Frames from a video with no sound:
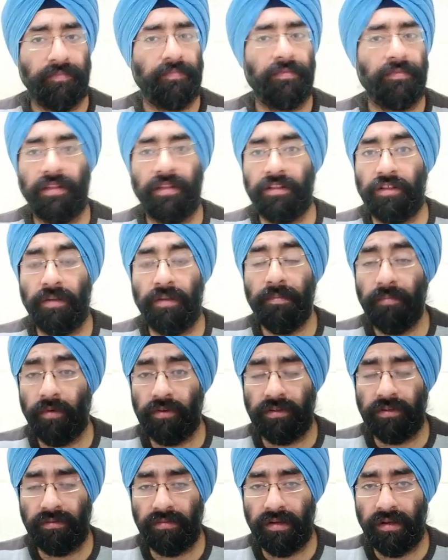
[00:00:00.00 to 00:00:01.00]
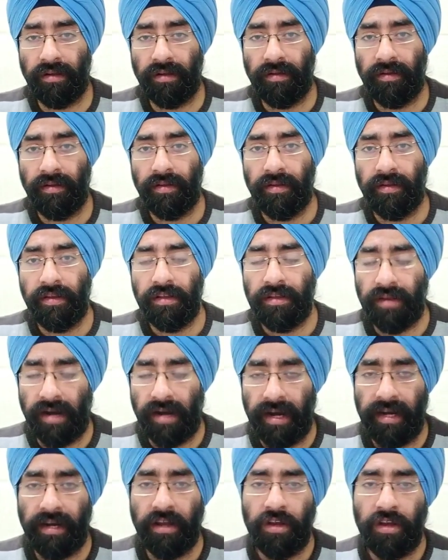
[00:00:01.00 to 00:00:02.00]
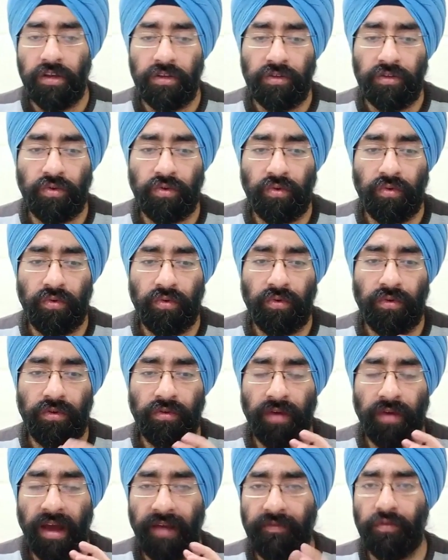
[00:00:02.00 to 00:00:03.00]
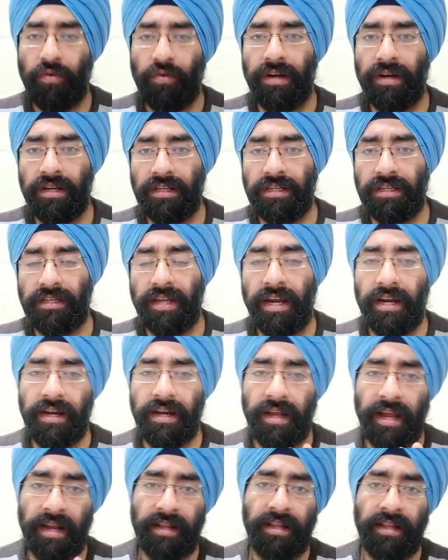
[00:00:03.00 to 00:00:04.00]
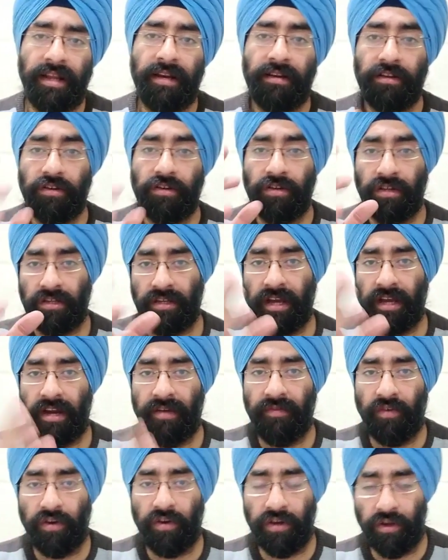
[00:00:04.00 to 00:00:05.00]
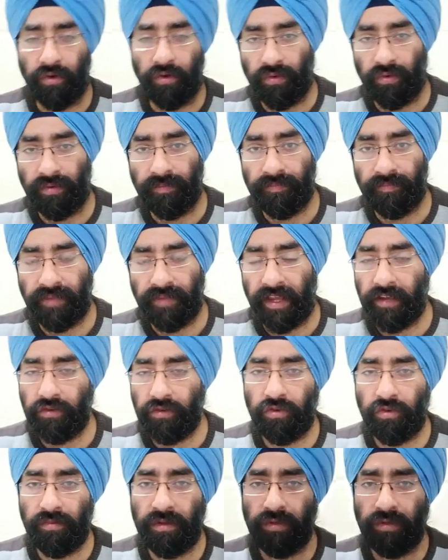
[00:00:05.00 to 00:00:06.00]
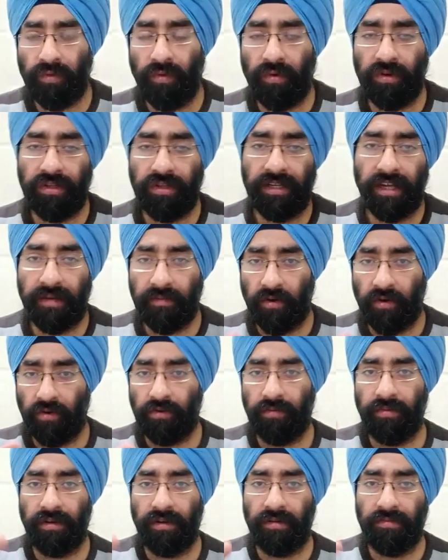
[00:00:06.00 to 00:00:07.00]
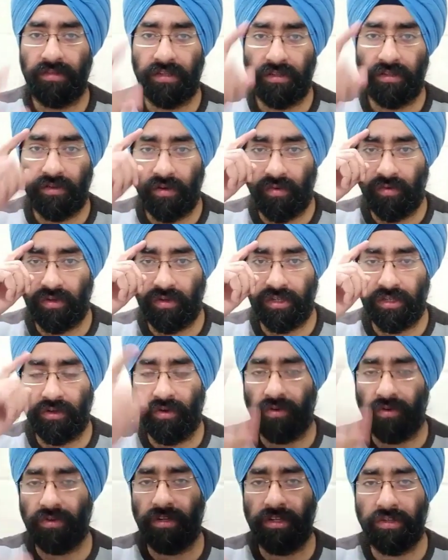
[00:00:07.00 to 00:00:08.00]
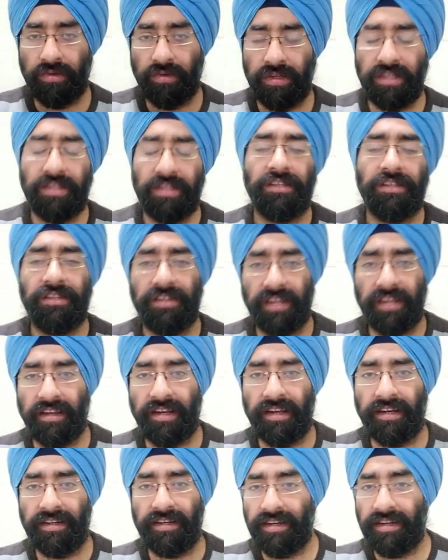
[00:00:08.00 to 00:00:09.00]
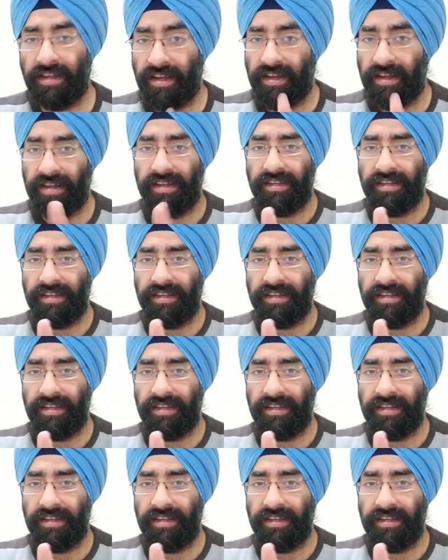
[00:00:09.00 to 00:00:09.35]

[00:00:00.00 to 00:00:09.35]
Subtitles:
It's impossible, right? So you have to understand and then decide for your own. Thank you so much for watching. I'm Dr. Paramjeet. You're watching Dr. Education. Stay connected.